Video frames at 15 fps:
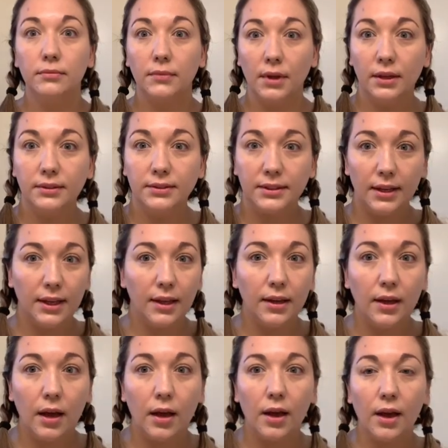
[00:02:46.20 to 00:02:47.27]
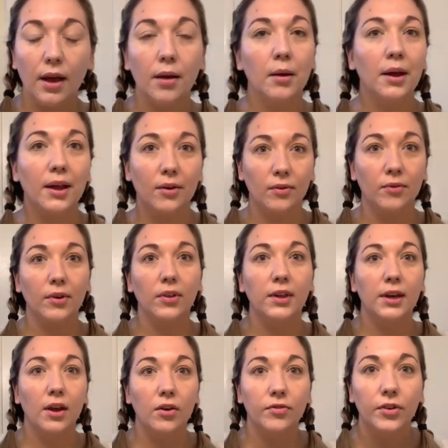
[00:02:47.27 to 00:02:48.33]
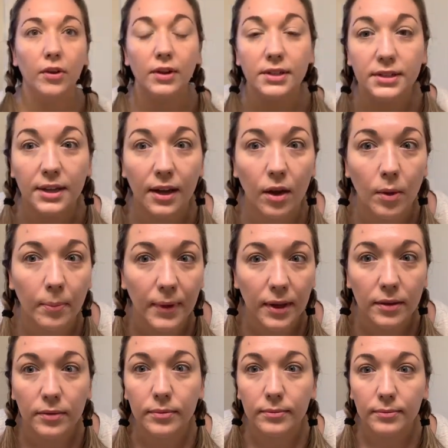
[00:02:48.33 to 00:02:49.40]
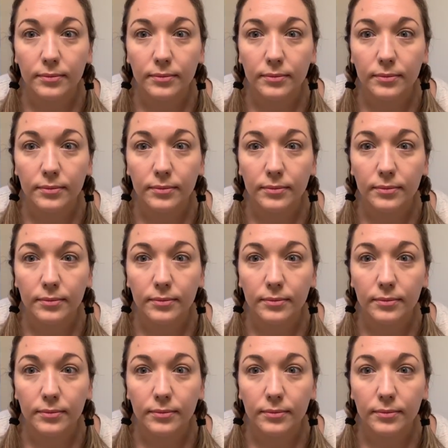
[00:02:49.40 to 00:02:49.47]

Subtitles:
And see, I don't really know if you can tell, but